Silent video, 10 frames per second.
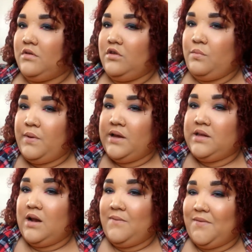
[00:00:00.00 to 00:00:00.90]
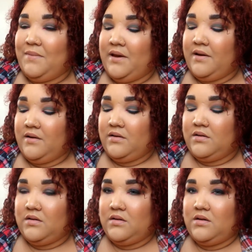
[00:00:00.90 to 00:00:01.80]
you picked it up from here
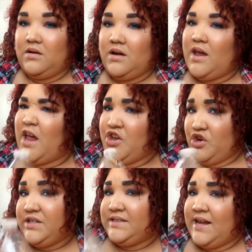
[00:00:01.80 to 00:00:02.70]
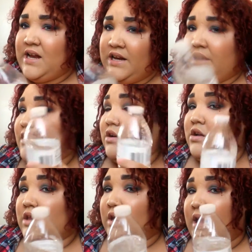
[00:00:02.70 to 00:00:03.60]
and you're standing there
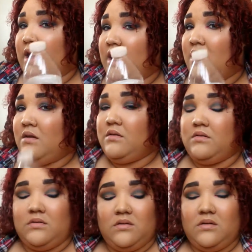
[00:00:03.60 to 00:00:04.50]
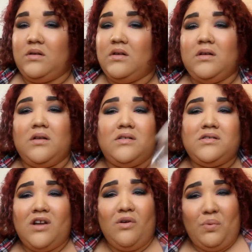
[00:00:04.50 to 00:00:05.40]
looking at it,
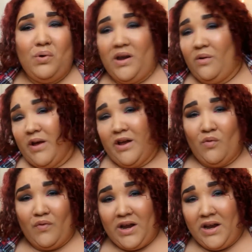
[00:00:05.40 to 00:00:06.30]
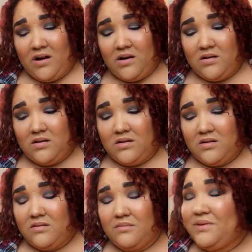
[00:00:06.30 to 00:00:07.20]
don't put it way over here.
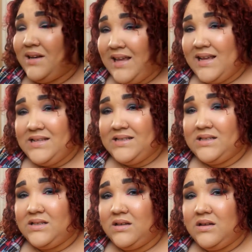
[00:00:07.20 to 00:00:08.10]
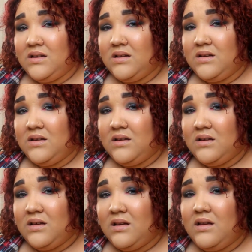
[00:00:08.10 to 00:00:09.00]
Please.
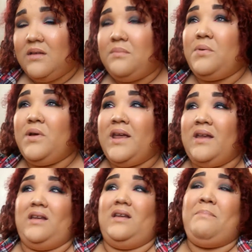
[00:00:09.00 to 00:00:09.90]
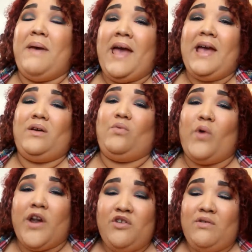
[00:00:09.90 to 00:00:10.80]
Put it back
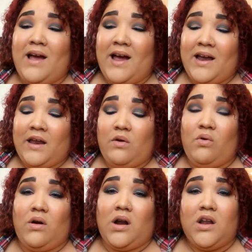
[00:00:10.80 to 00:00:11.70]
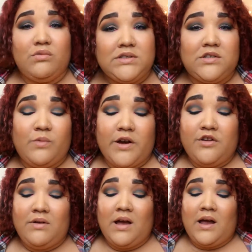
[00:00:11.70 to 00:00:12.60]
where you got it or close to where
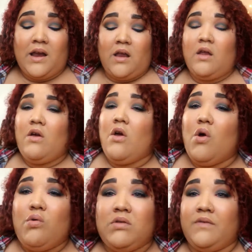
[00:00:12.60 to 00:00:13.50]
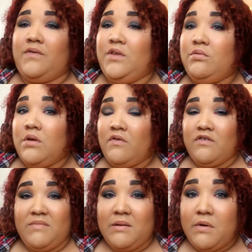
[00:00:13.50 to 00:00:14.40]
you got it. Or if you don't
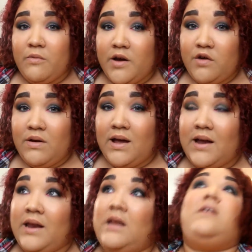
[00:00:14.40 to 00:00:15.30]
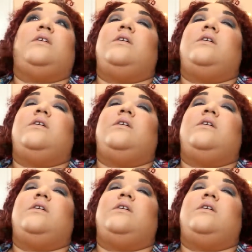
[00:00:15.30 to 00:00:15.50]
remember where you got it,